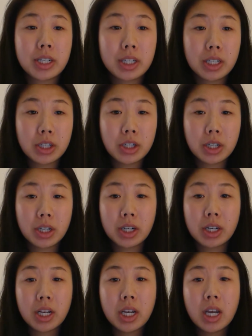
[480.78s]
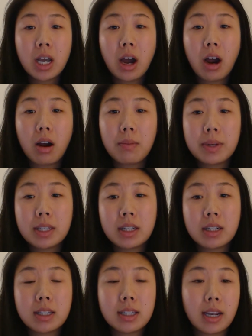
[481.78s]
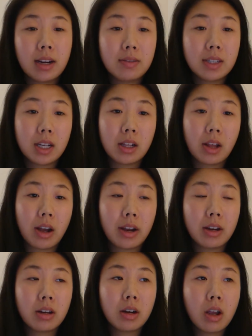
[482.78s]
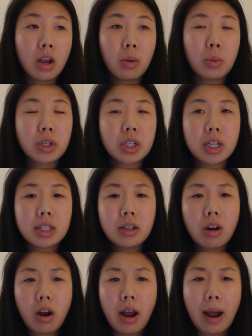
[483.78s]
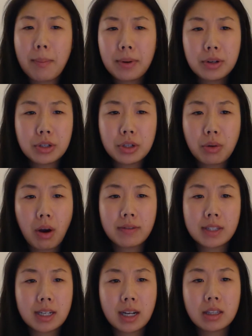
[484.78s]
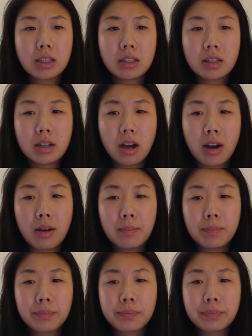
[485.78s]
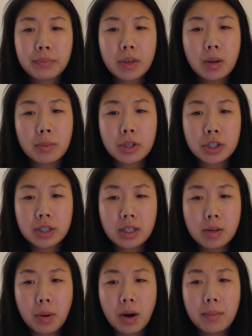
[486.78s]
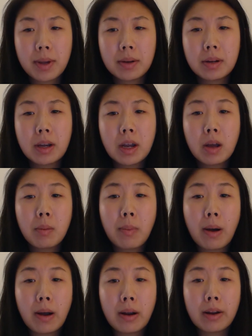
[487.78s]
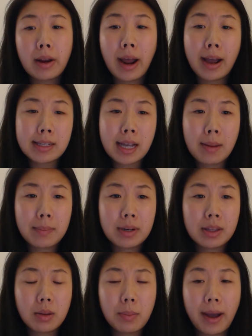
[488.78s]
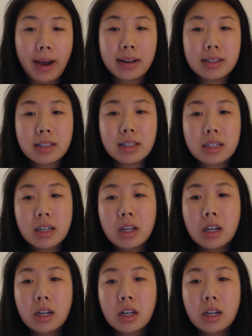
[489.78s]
condition is in a state of decline, which doesn't happen too often at this emergency department, but it has happened in the past.